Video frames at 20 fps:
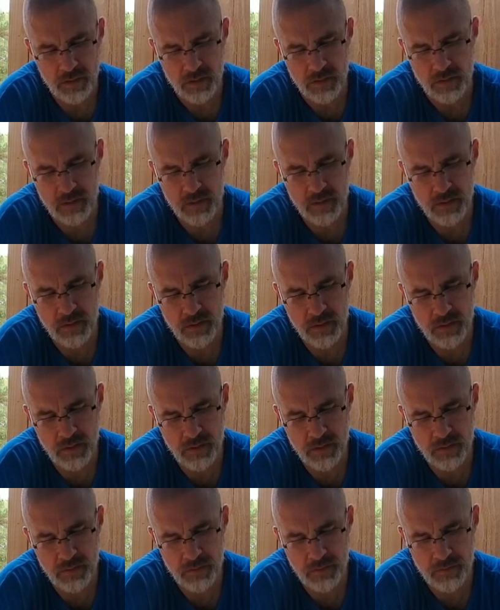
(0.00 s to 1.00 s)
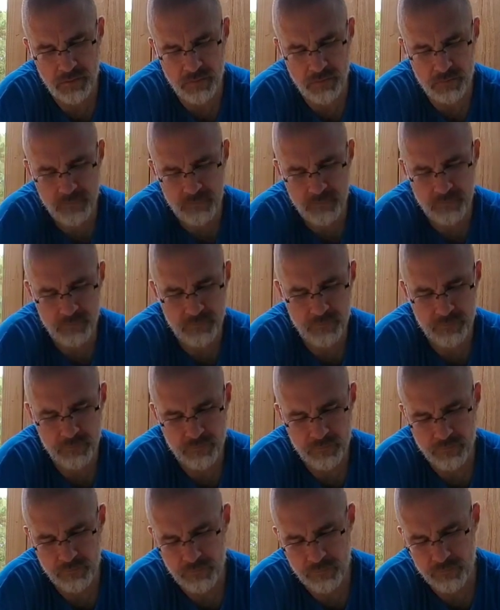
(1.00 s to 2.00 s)

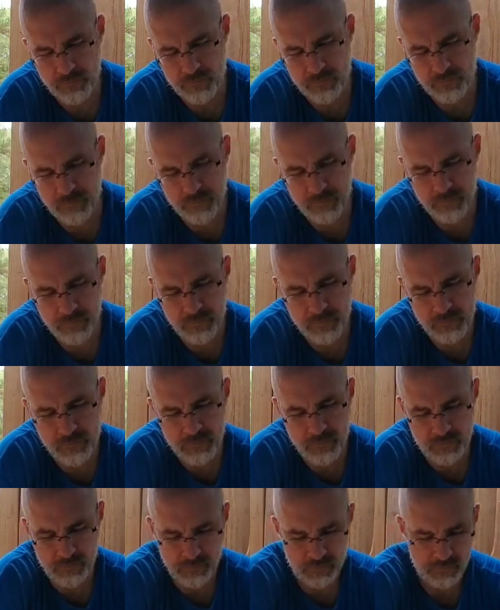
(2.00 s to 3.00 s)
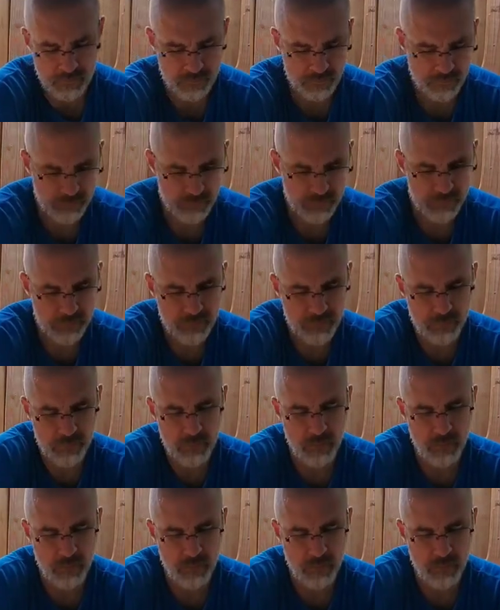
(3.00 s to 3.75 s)
(silence)